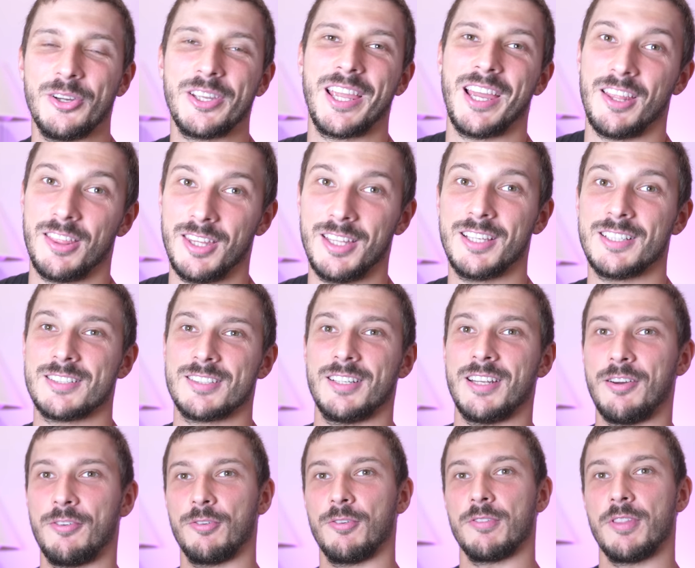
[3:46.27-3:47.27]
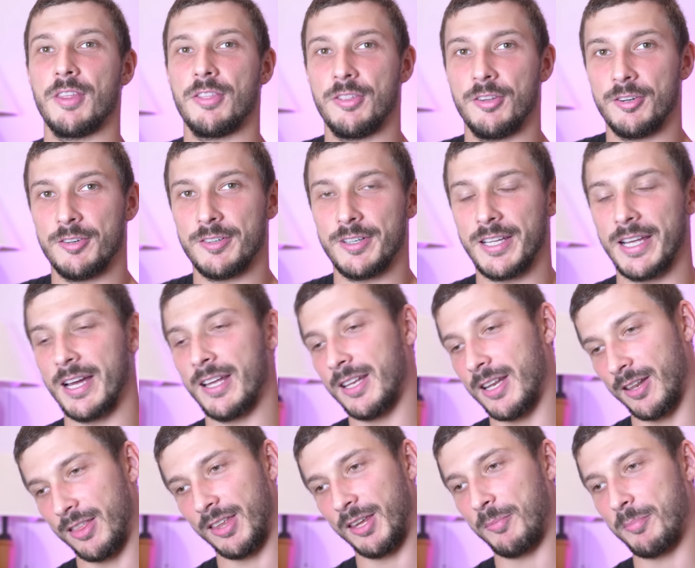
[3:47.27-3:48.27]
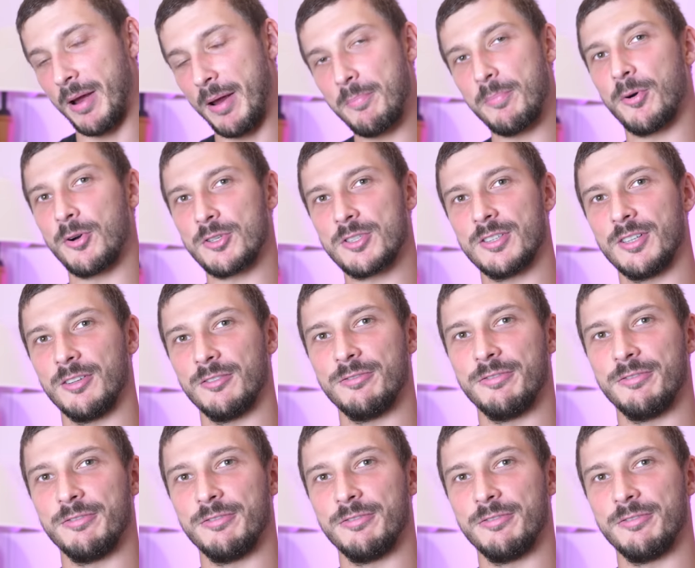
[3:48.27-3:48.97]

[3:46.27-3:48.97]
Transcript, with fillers: Okay, I think it's enough of the theory, and I think my personal